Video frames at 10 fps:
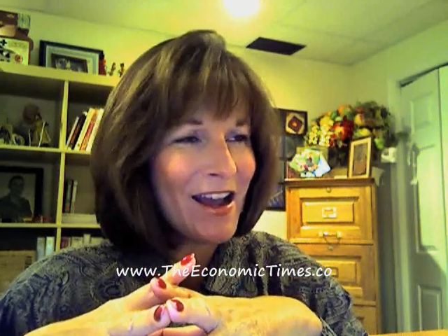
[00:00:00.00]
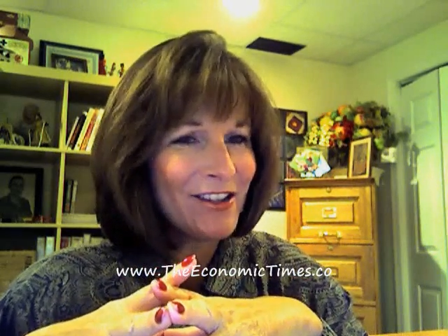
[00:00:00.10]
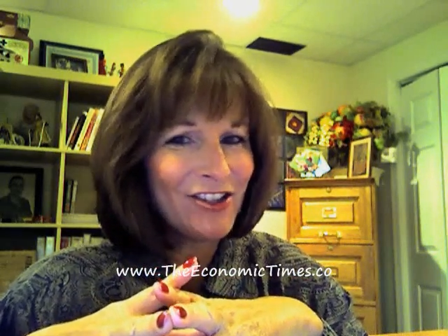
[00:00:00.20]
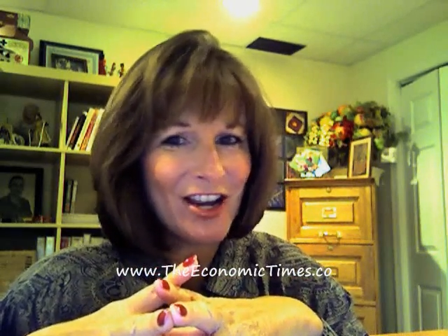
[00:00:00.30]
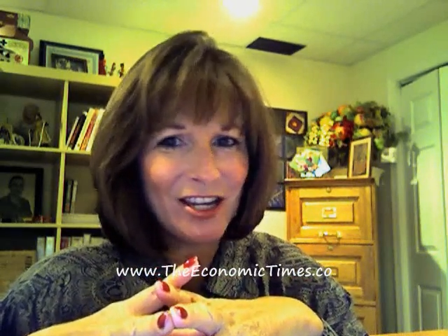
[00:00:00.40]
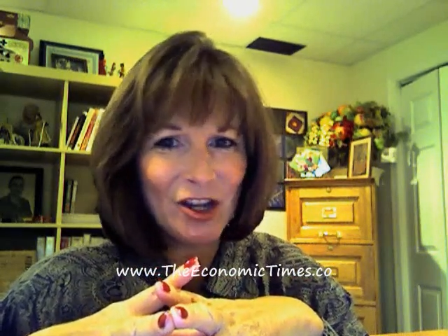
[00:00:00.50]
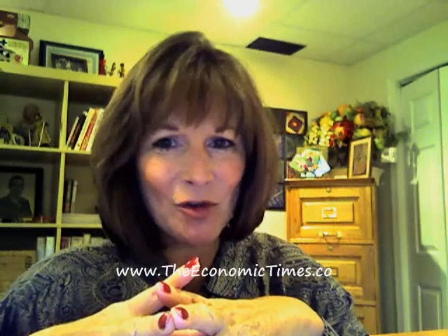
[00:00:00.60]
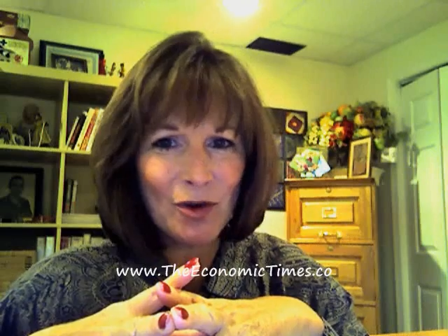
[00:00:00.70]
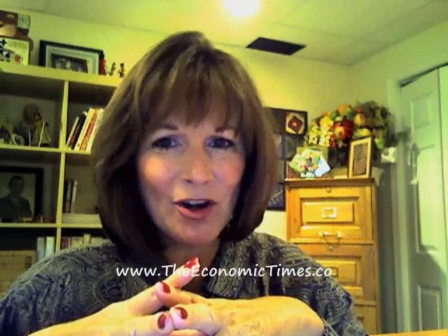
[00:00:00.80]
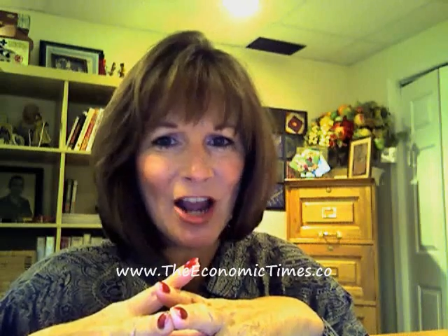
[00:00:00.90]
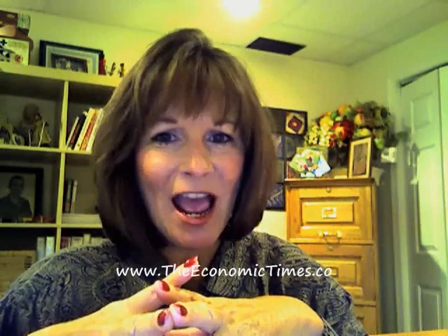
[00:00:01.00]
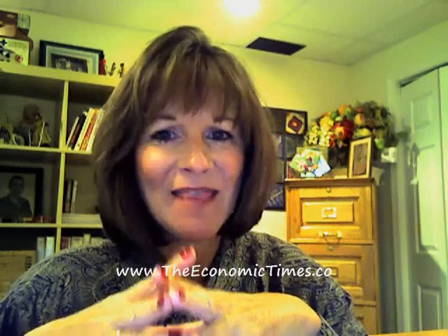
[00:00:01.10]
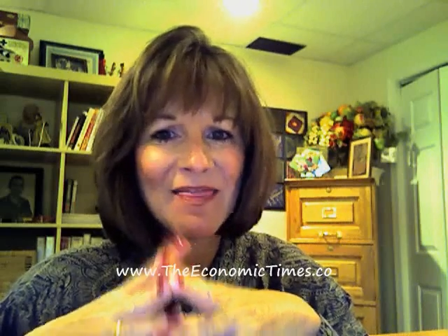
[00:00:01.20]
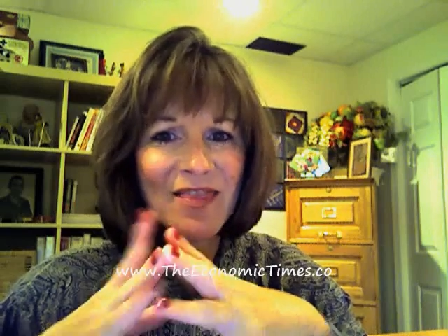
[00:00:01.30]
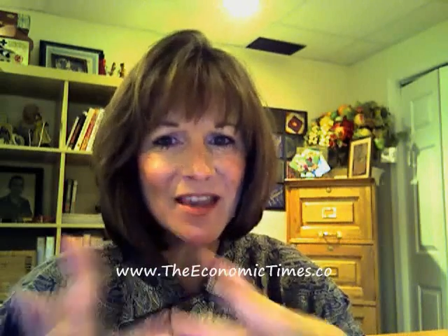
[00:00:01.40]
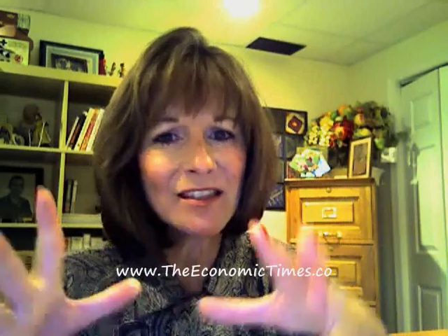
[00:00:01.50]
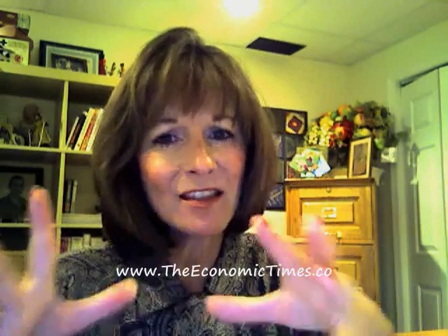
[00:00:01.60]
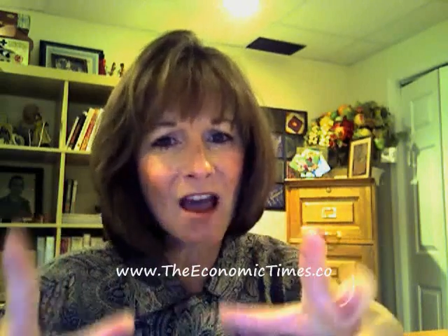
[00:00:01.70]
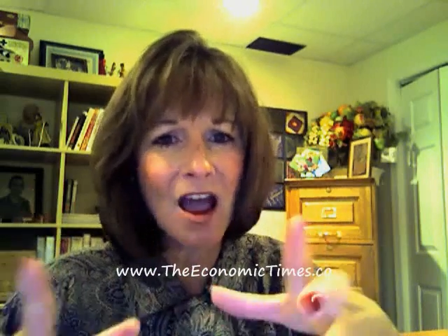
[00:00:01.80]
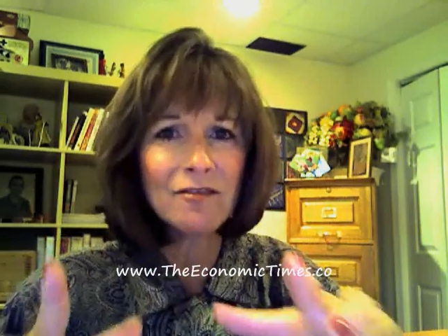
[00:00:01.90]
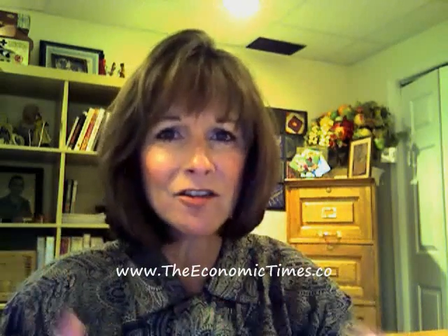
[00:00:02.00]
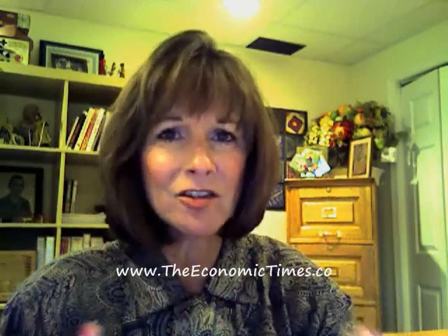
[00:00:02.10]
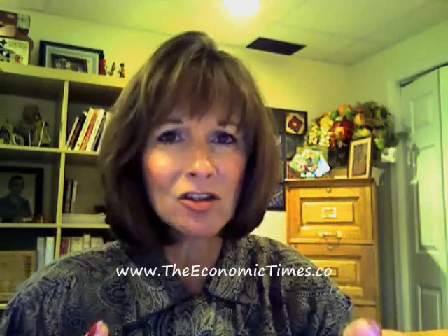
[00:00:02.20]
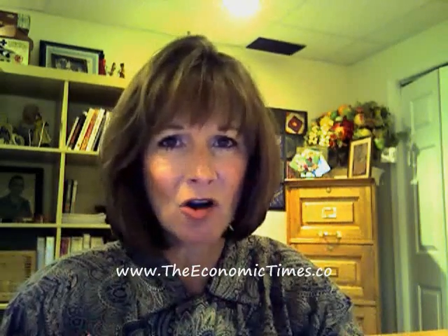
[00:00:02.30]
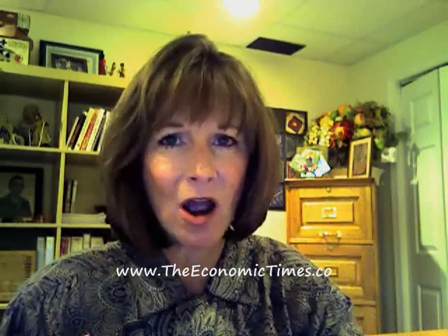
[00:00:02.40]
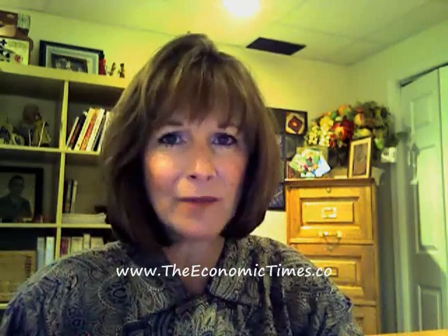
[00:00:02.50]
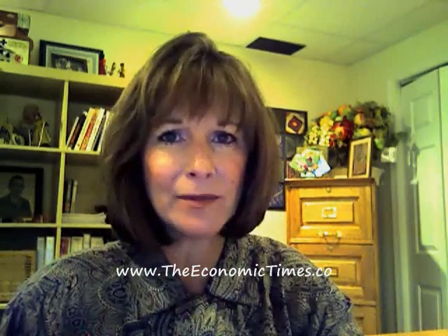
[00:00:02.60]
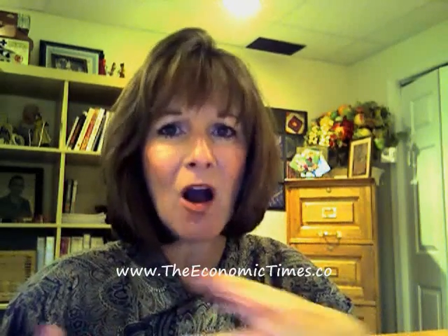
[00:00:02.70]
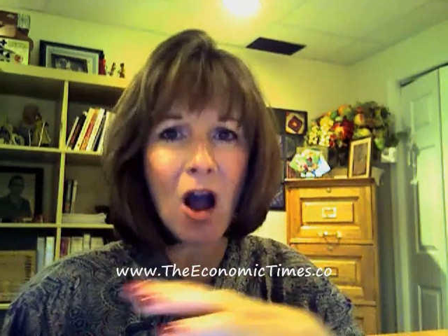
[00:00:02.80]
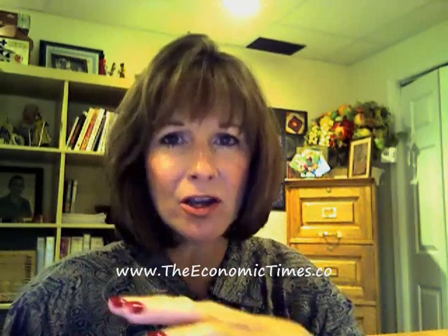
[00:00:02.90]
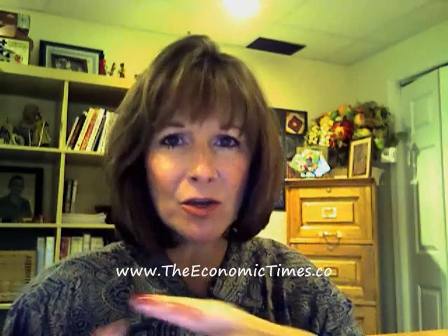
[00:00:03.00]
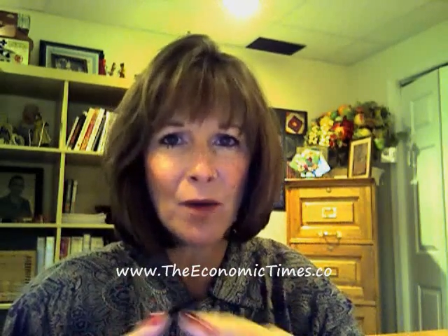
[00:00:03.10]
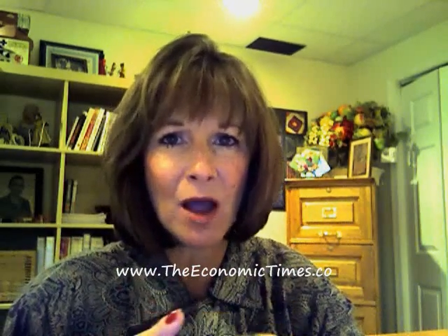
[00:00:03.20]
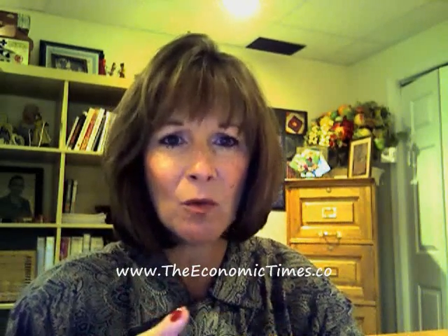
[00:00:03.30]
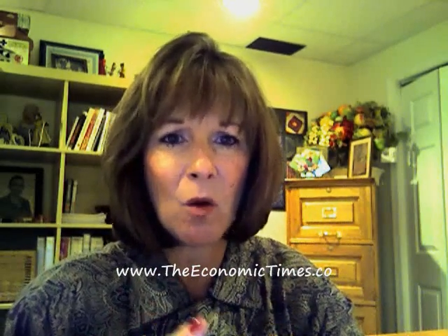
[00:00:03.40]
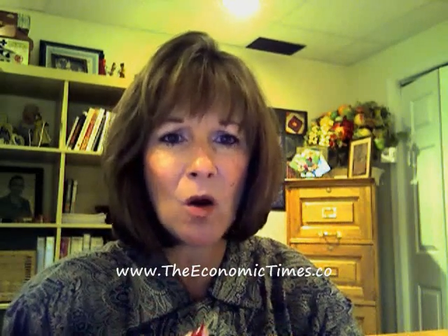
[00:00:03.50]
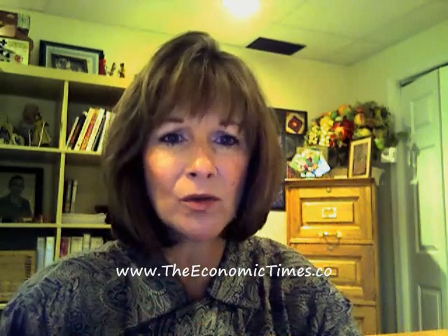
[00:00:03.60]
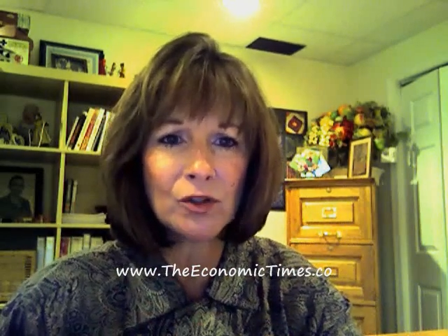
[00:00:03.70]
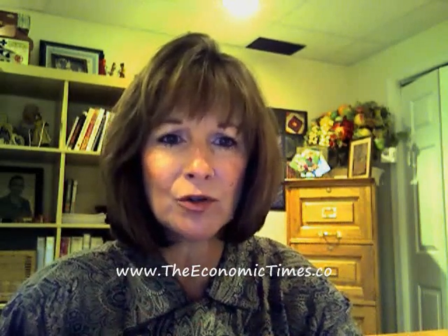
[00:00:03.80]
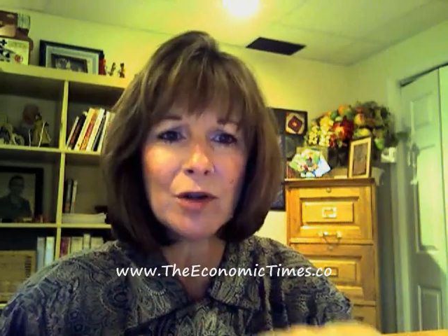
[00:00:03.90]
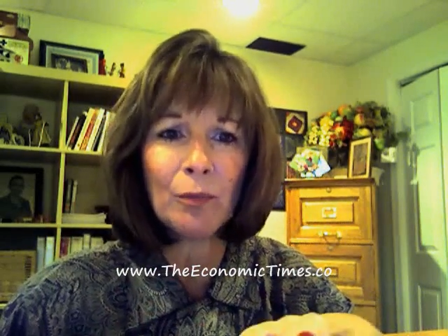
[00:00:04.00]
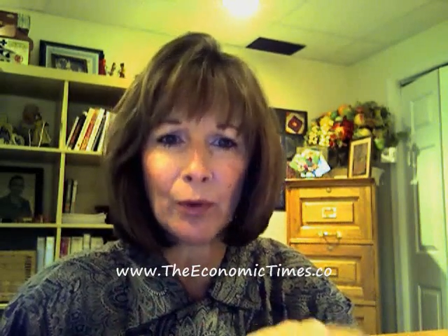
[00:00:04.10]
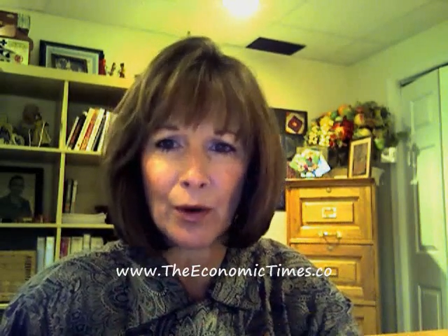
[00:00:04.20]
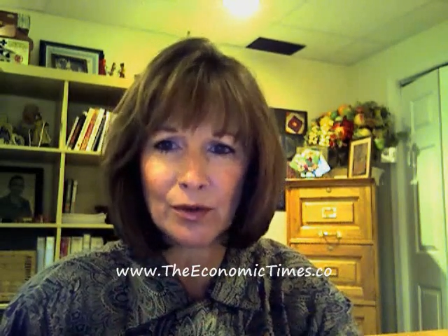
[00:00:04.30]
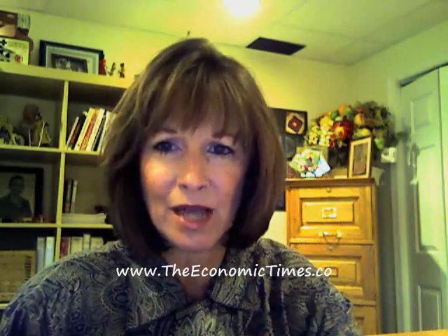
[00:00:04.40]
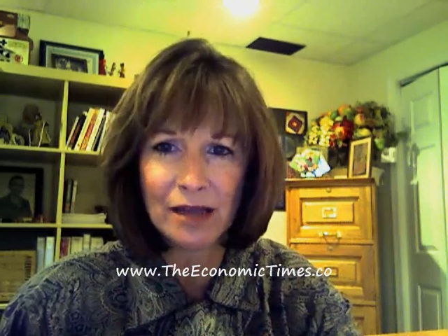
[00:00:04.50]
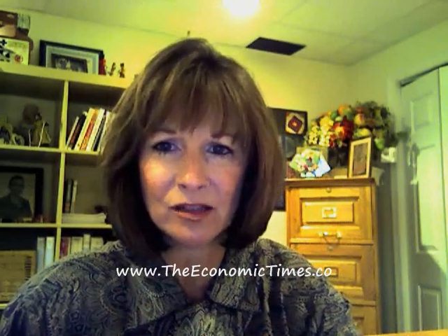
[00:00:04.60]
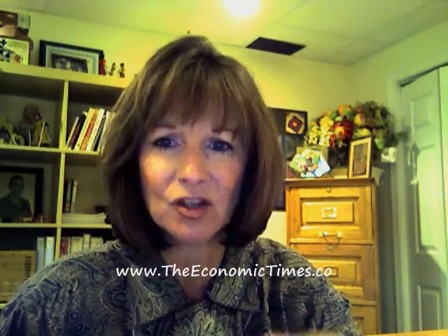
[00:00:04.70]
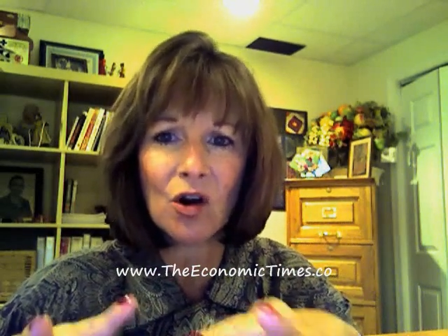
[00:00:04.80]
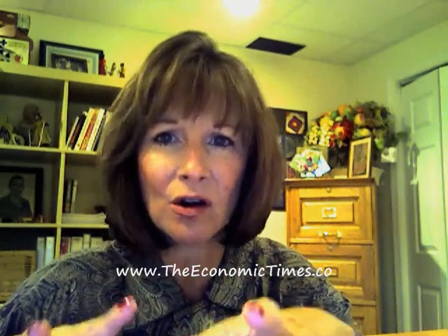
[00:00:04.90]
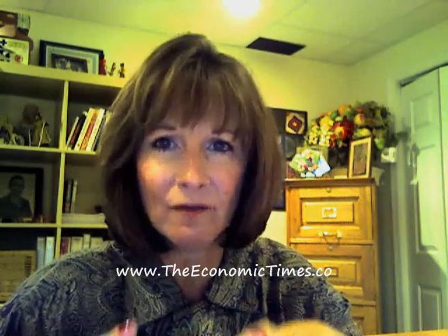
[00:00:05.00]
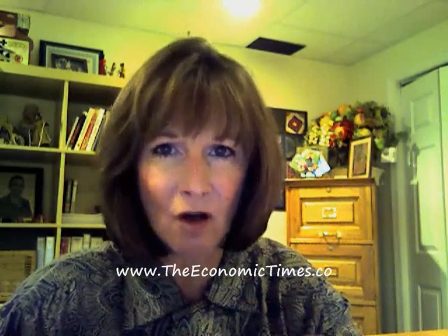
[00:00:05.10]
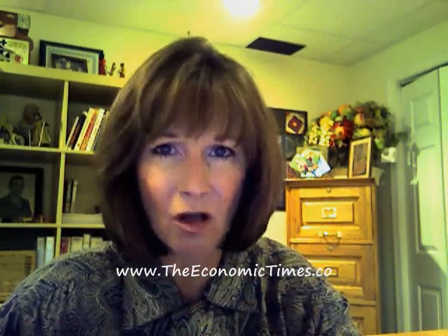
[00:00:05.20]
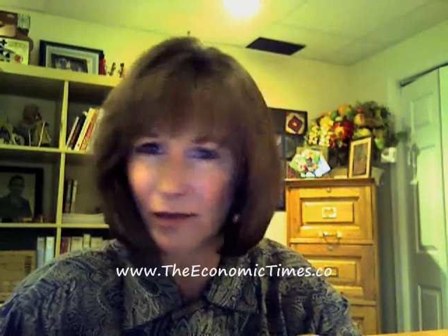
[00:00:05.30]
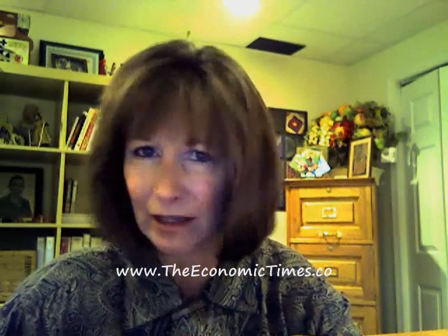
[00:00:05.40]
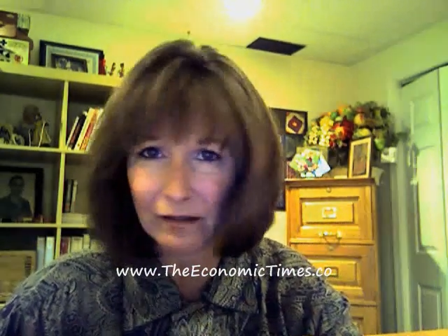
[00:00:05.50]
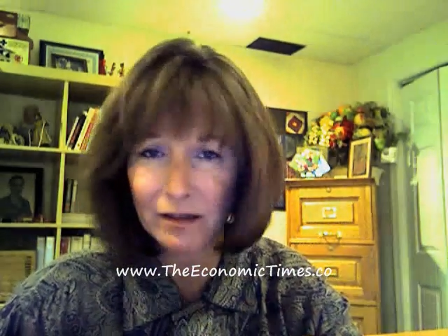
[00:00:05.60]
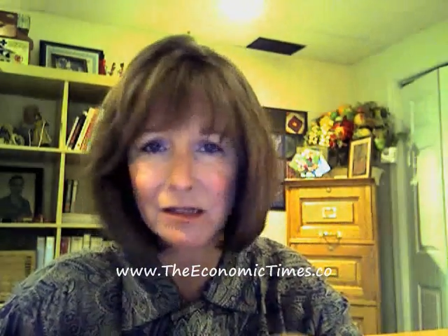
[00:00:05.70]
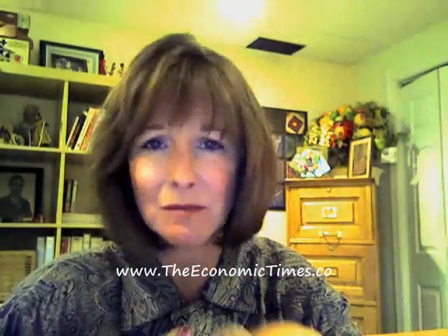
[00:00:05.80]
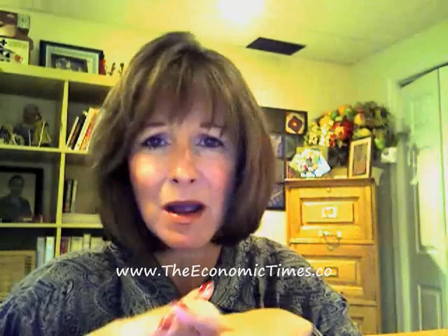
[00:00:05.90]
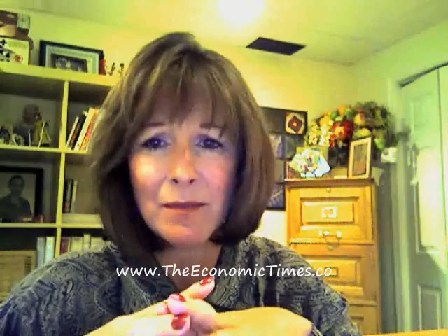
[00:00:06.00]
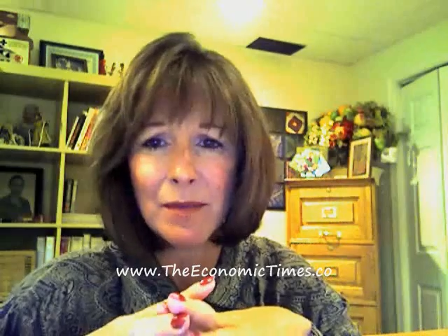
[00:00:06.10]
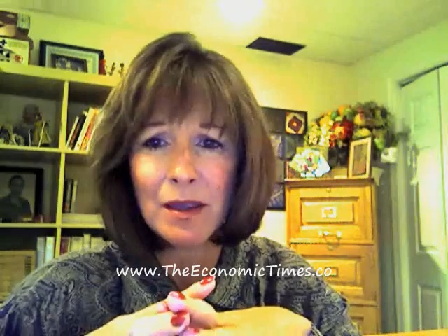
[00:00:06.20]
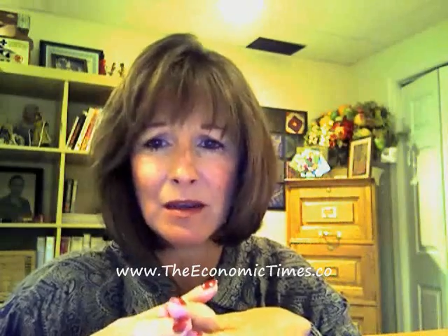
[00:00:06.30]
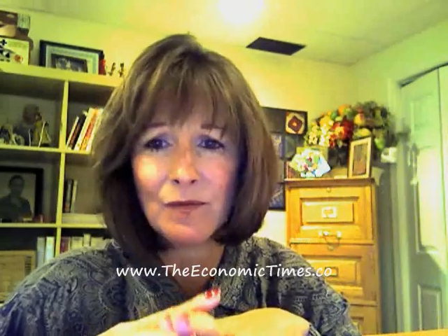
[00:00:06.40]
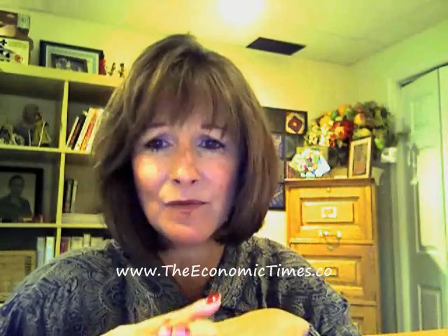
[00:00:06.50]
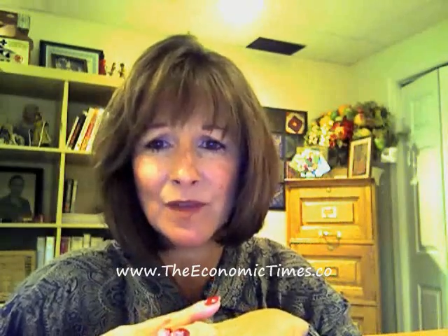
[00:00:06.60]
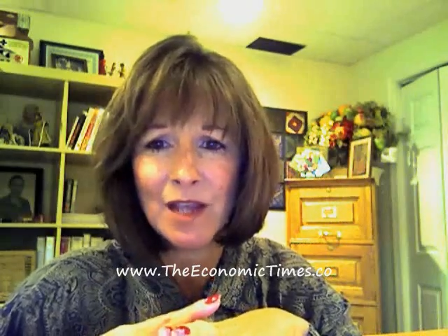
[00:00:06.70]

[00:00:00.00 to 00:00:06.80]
Hi, it's Jen Gilbert, and this kind of describes how Occupy Wall Street protests are evolving, at least in my opinion.